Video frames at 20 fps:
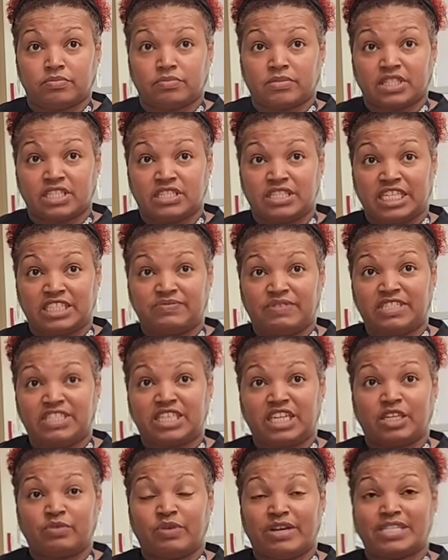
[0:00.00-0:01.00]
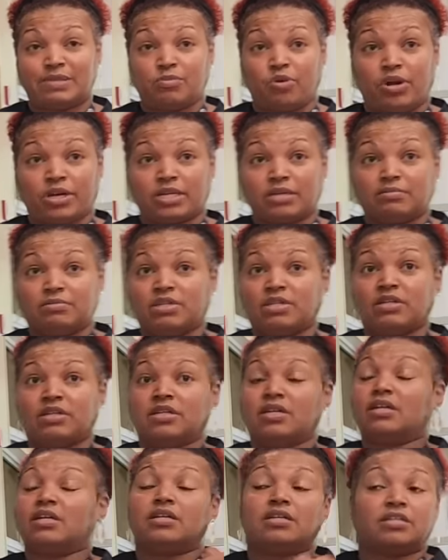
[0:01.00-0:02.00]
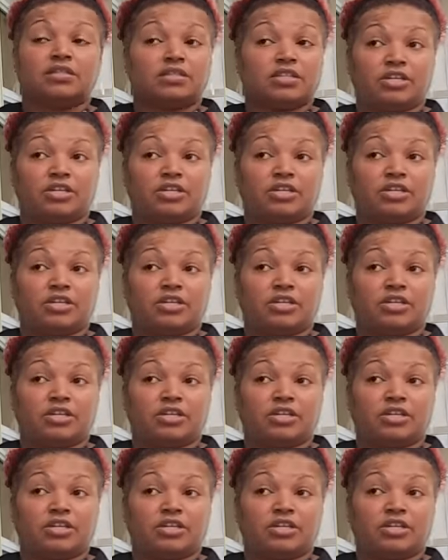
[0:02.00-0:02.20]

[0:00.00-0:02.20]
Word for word: I can do it. I should. I should be able to do it here.